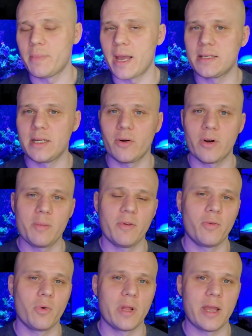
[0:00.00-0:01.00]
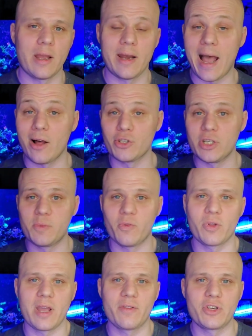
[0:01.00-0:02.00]
bacteria and algae
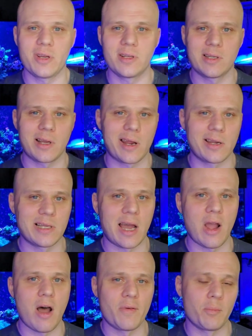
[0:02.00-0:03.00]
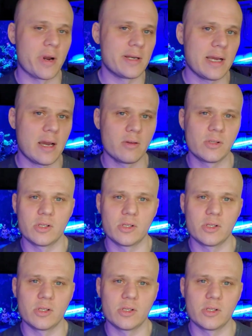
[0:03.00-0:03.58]
before they have a chance to kind of die off and break down.